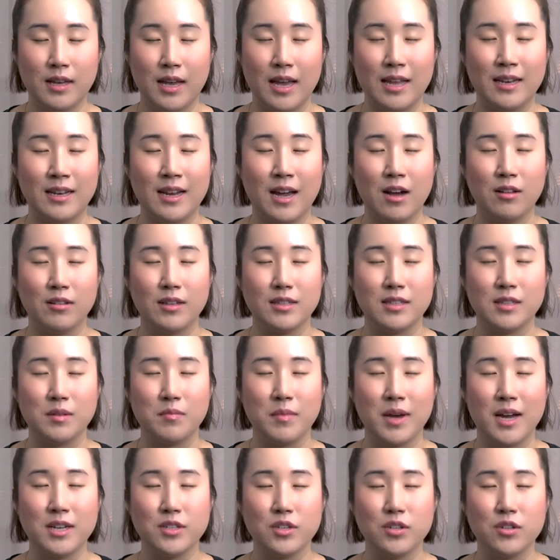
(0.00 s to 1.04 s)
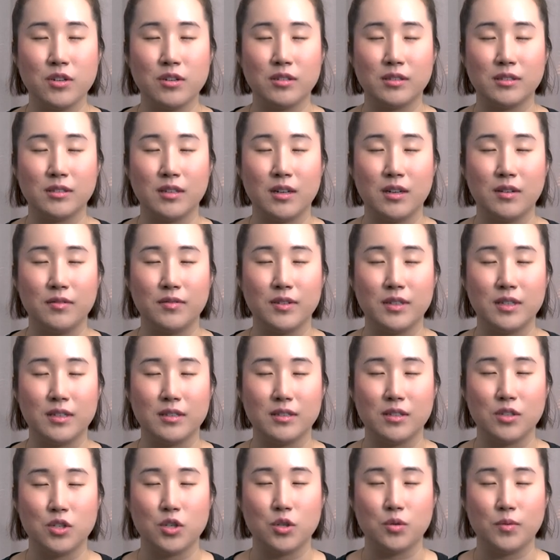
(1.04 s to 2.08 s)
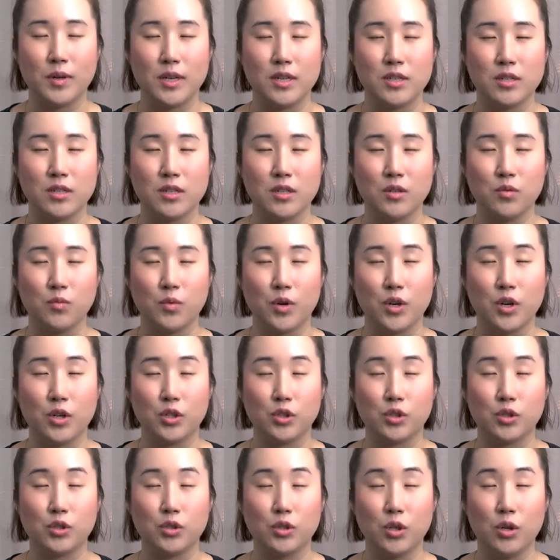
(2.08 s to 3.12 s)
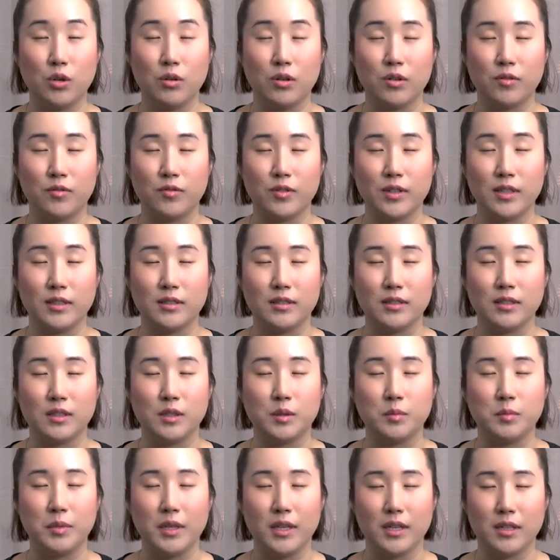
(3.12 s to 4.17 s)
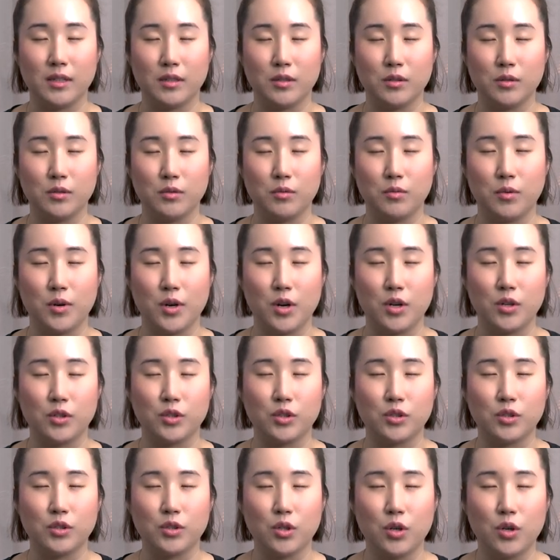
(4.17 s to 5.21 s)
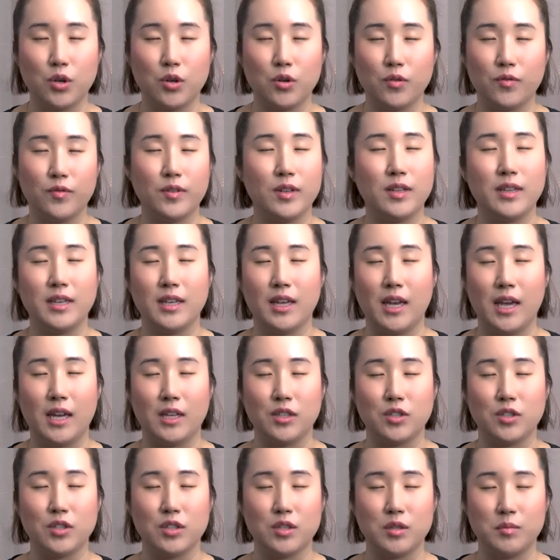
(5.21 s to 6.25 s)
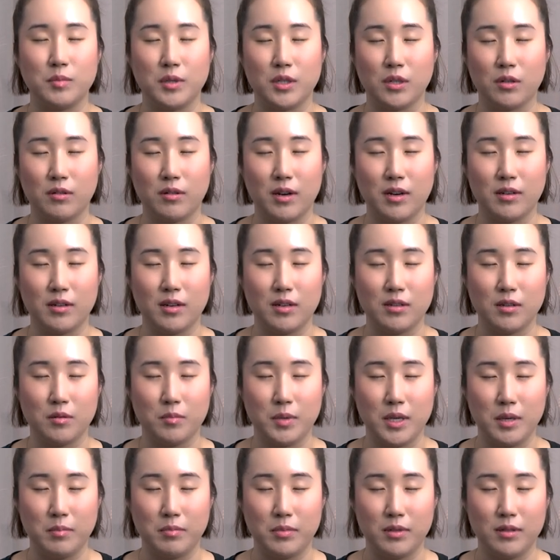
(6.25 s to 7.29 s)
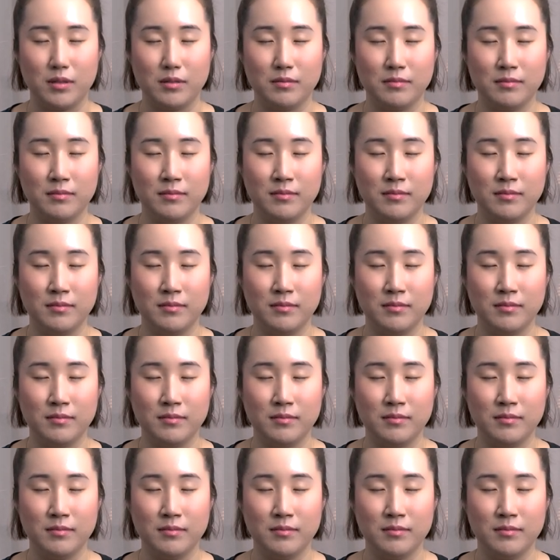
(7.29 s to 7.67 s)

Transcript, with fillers: And now let's imagine yourself in a situation where you're so afraid to speak, where you're so feeling anxious being around other people.